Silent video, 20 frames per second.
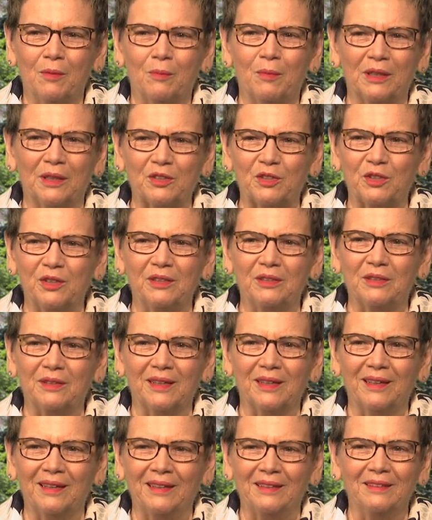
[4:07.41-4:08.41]
but she's
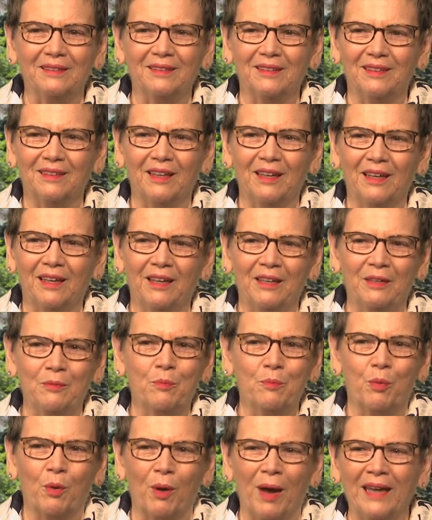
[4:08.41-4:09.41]
a
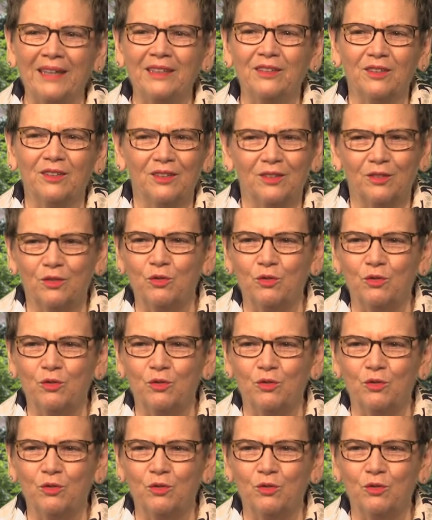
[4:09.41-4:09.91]
bright,